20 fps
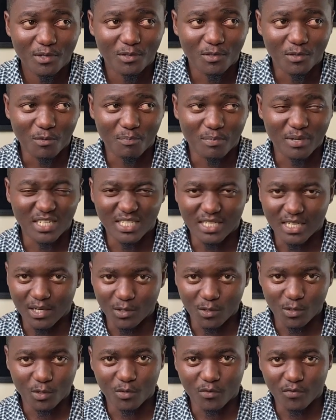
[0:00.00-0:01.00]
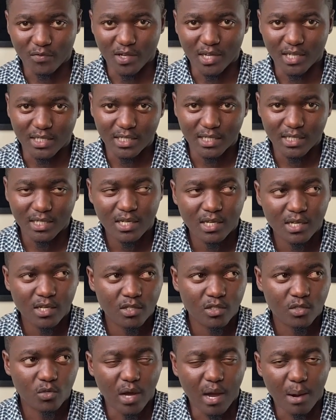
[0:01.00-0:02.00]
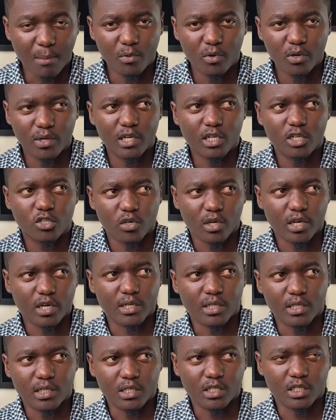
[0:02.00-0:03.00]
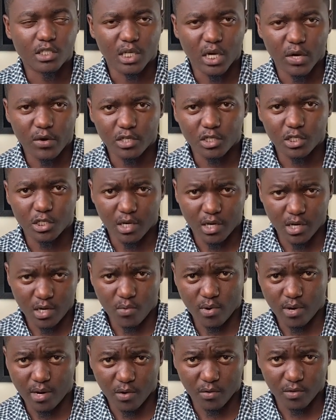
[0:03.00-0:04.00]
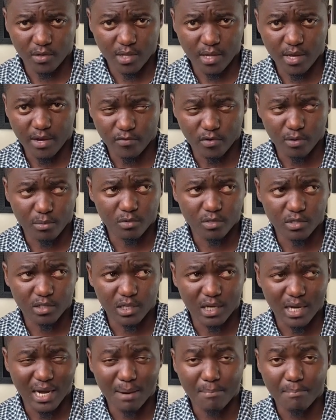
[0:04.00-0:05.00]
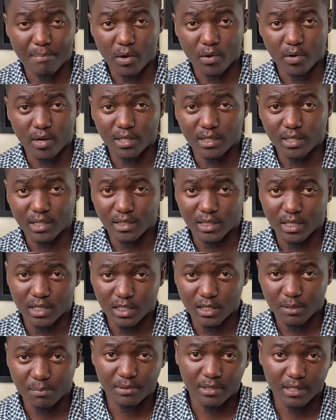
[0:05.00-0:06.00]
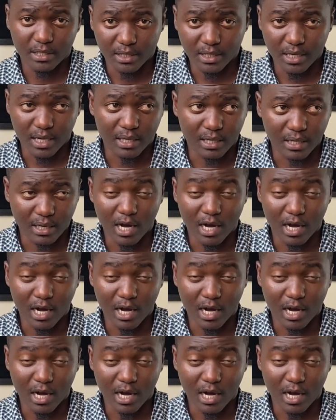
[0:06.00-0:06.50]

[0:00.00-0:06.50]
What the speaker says: So please take note of that. So I'm not literally discouraging anyone out there from using a bio-digester septic tank.